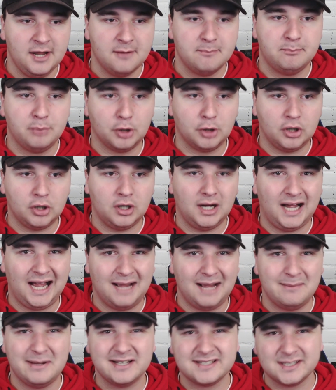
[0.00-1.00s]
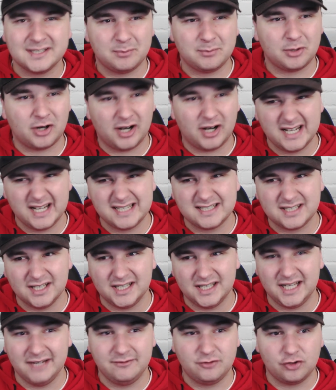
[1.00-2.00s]
But am I surprised that
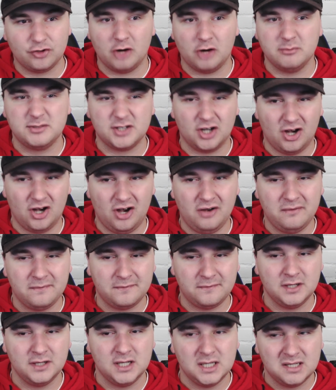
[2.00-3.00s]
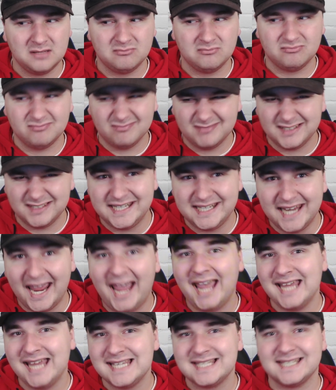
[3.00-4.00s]
they've dropped off?
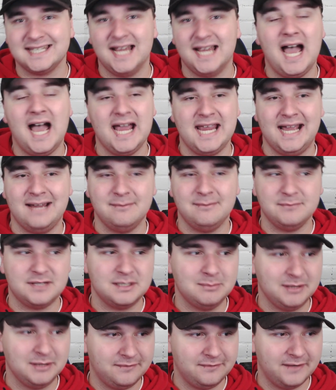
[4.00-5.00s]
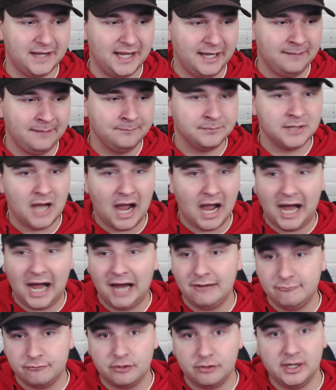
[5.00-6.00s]
Yes, I am, to be fair. I
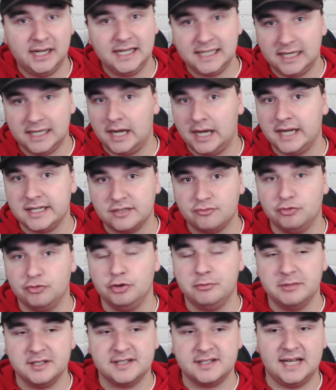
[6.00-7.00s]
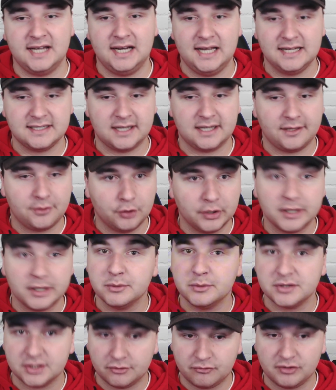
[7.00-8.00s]
really liked Ruben Sellers. I thought he
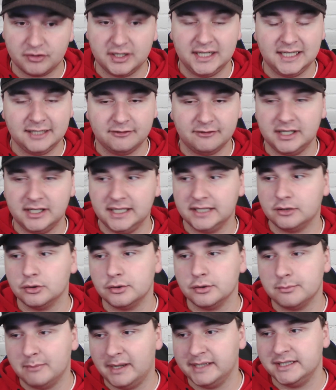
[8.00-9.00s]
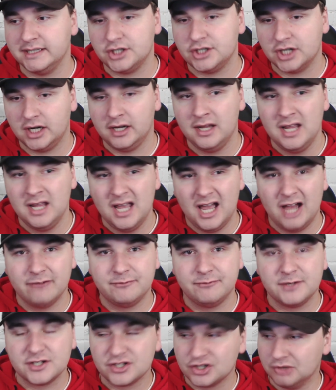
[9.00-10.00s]
was a really, really good manager. And
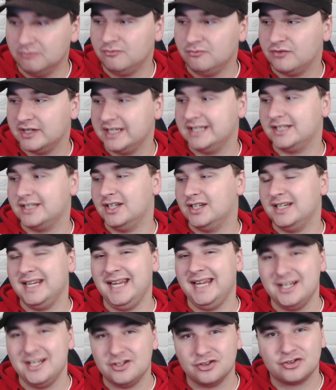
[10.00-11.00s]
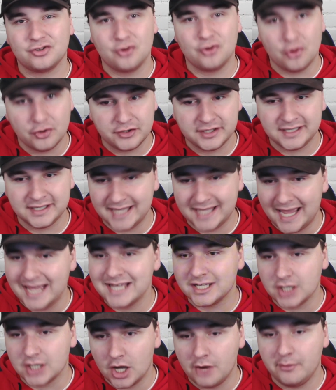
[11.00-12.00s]
for some reason, it just couldn't
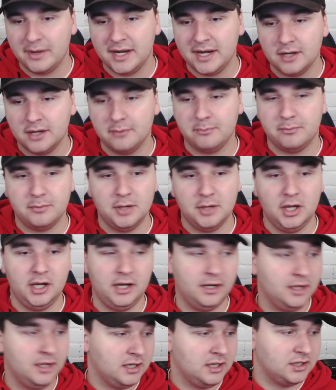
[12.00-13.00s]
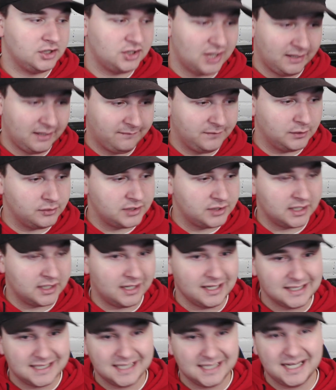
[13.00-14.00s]
get going at Sheffield
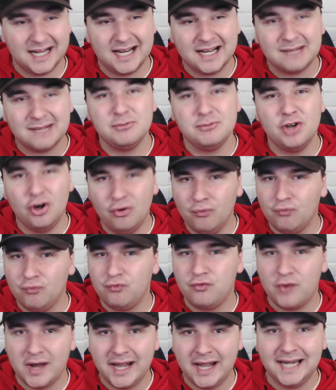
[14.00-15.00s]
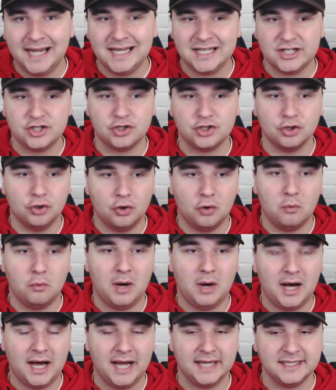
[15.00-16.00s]
United. And I'm not really sure
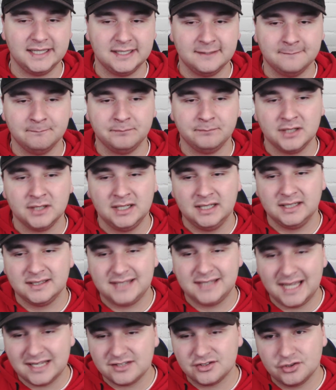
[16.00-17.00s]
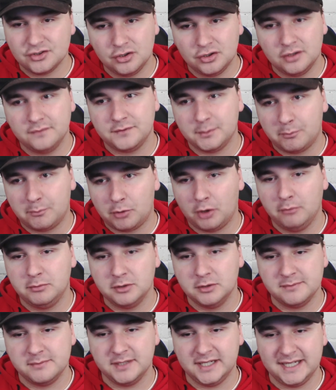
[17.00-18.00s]
why. And that's sort of the
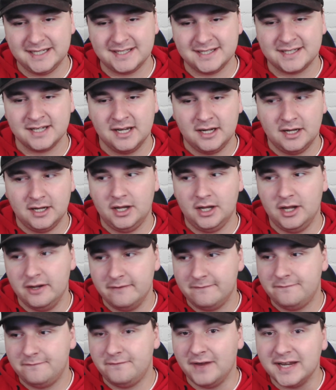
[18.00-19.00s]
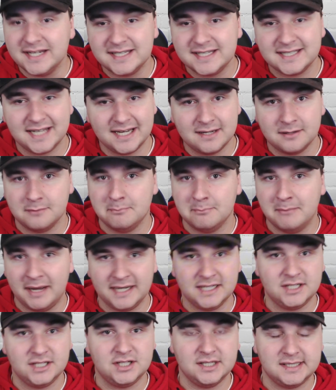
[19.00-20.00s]
problem that is facing
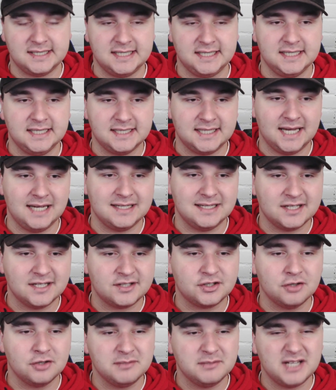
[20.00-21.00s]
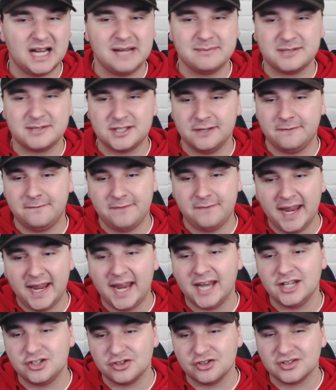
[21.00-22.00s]
managers these days, is sometimes the
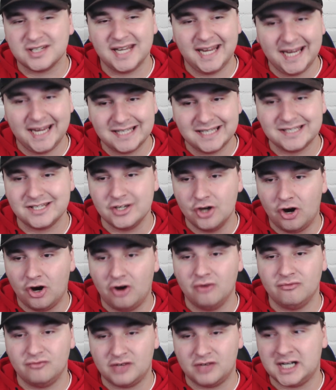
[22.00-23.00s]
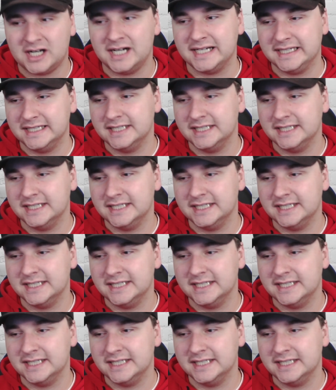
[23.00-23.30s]
fit just is not right.